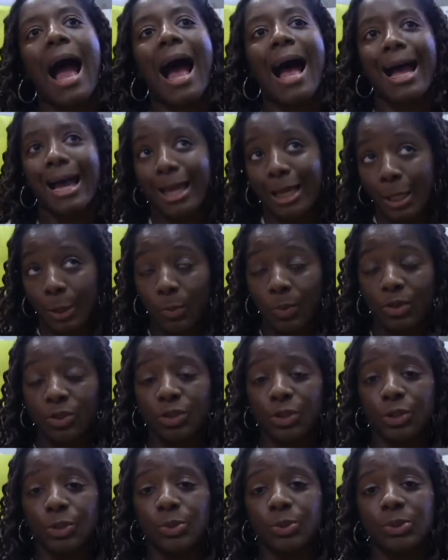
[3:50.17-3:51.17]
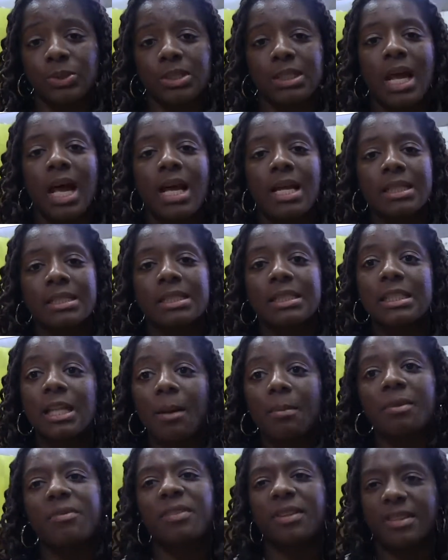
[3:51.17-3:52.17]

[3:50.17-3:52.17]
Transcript: I will use some of